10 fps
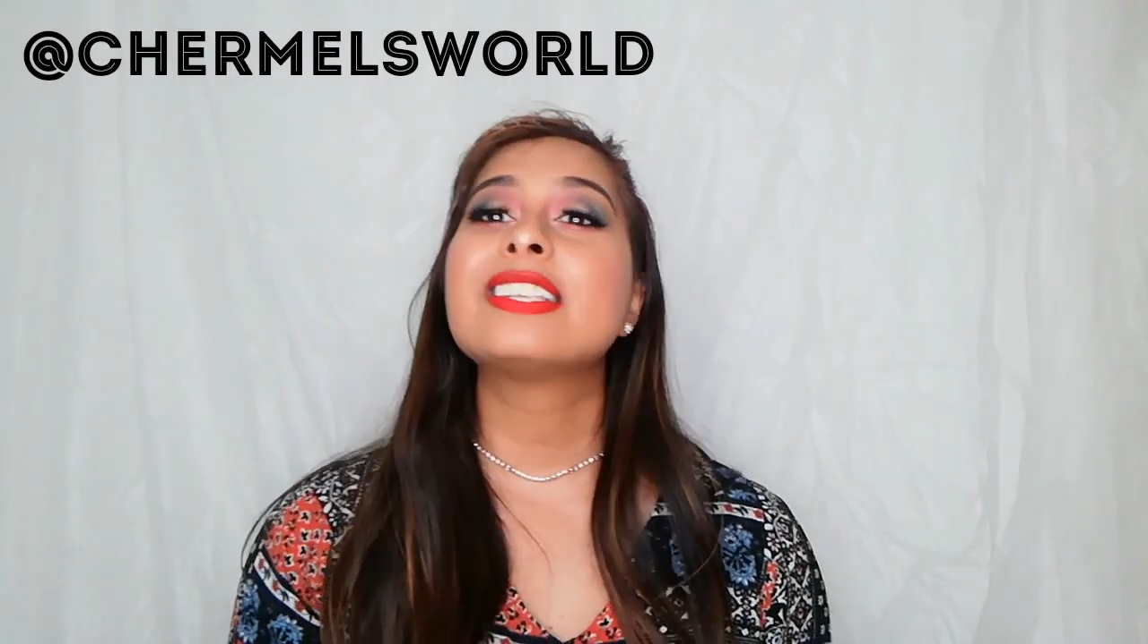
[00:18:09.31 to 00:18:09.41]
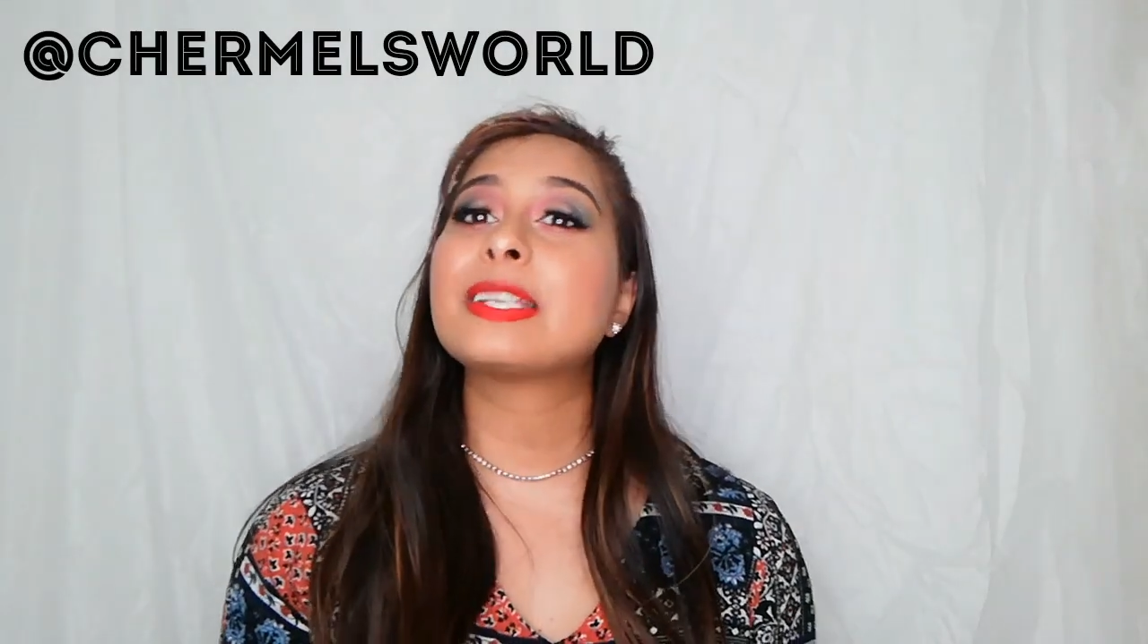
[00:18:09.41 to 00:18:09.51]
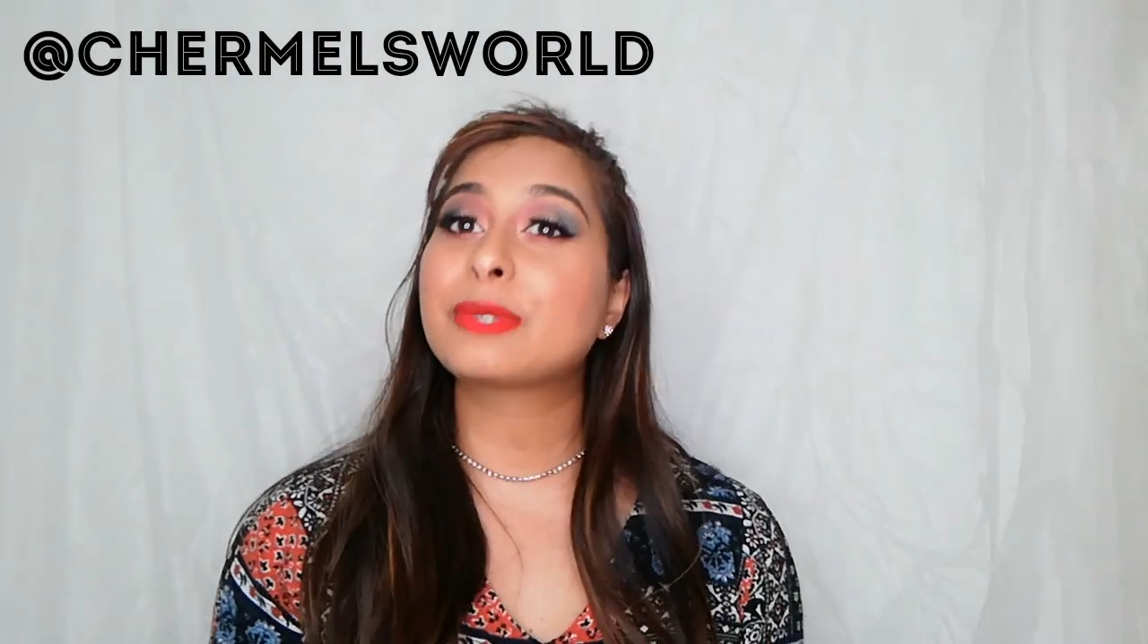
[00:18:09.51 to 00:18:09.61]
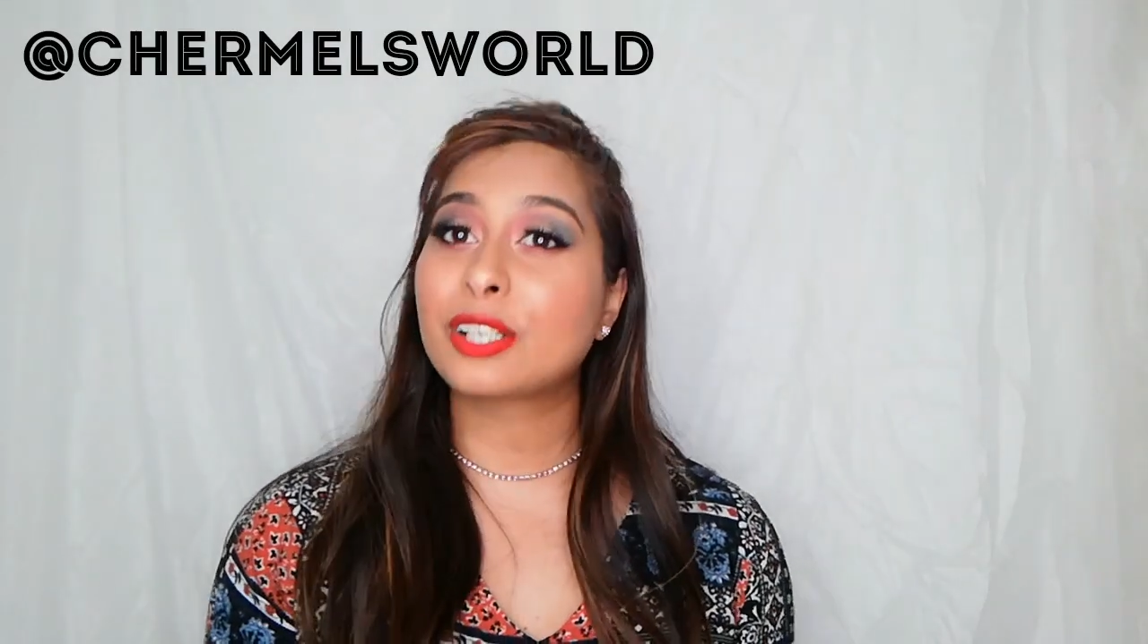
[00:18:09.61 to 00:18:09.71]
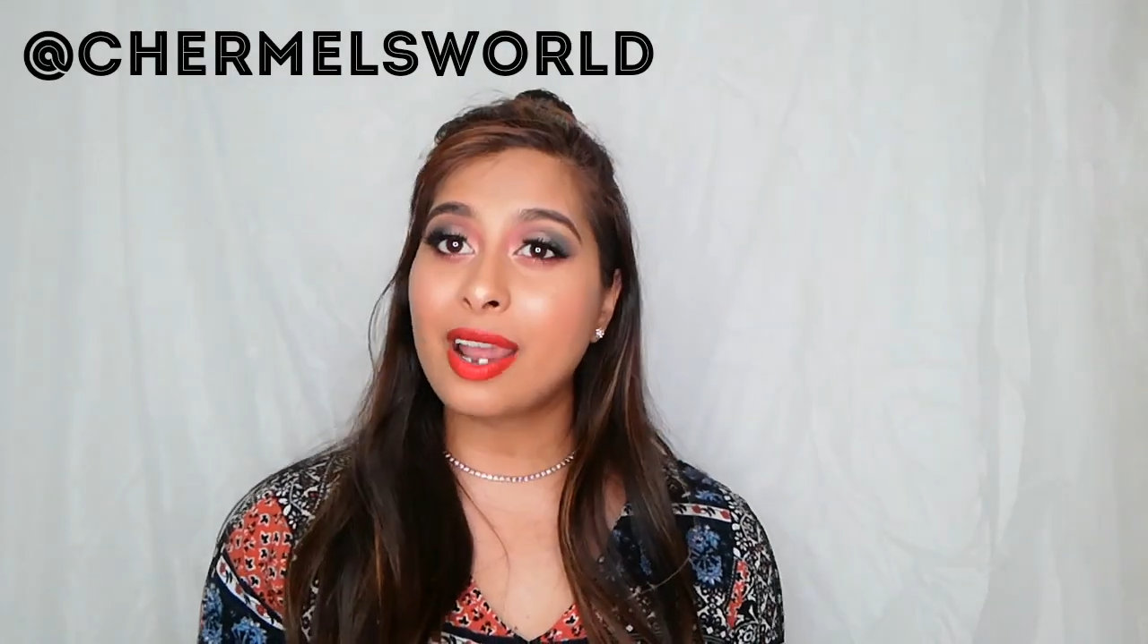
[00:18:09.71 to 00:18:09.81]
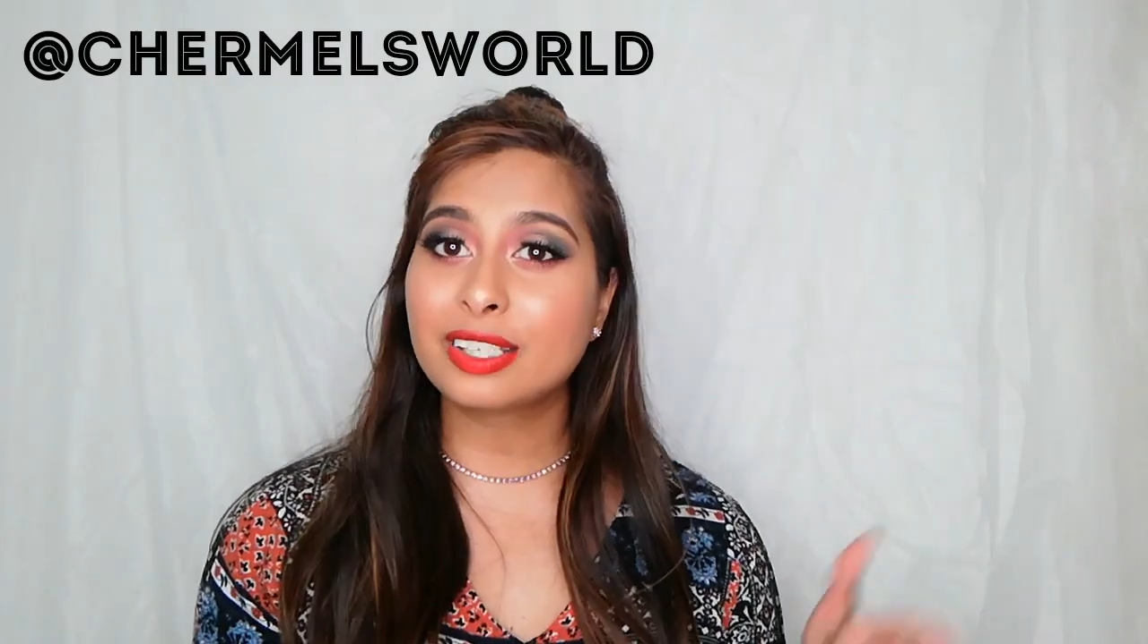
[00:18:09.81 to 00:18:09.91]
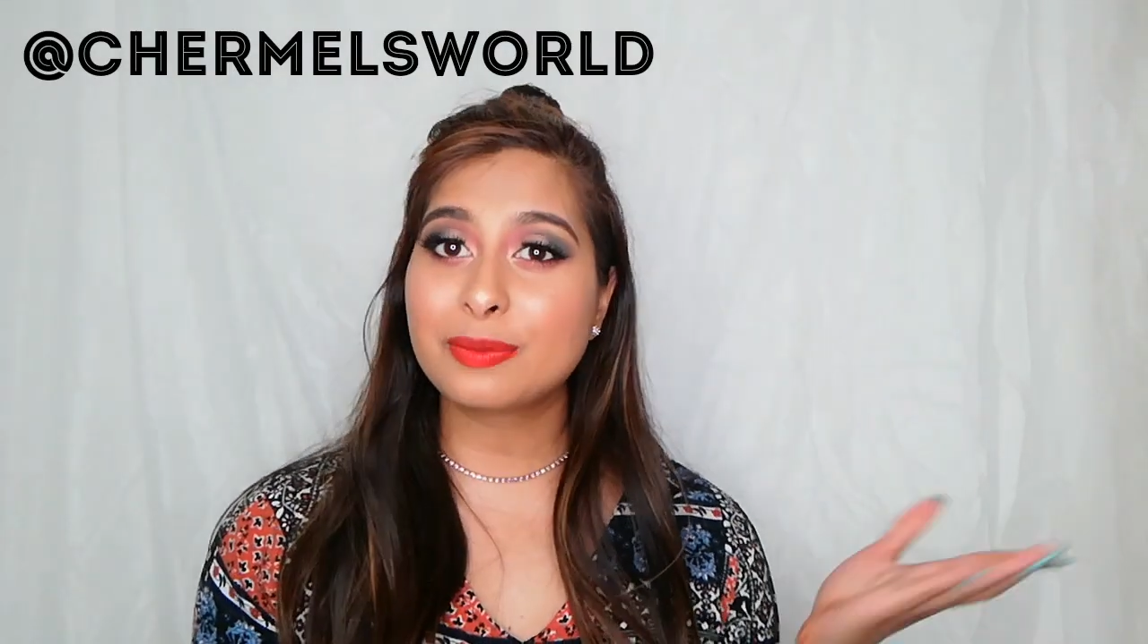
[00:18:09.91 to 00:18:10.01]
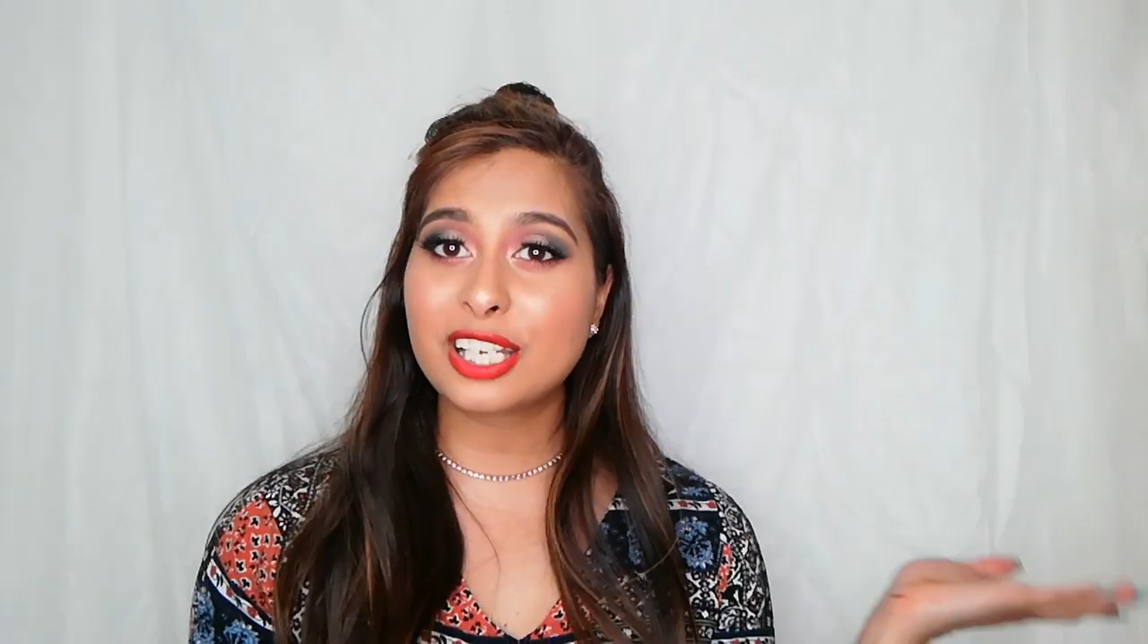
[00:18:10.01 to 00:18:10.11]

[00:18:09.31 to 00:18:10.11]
subscribe to